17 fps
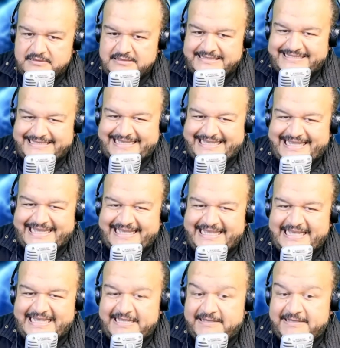as I
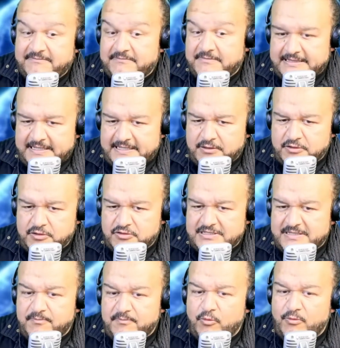understand it. It
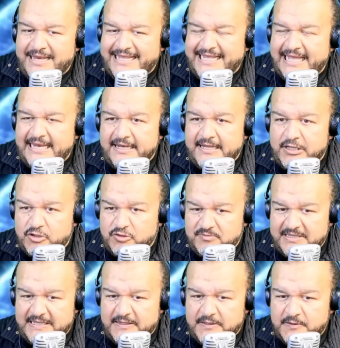was published in
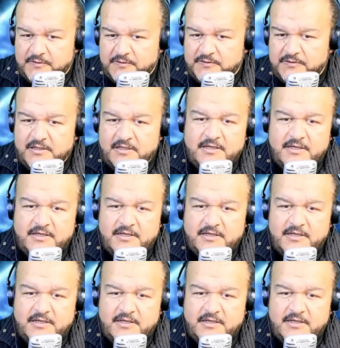2002,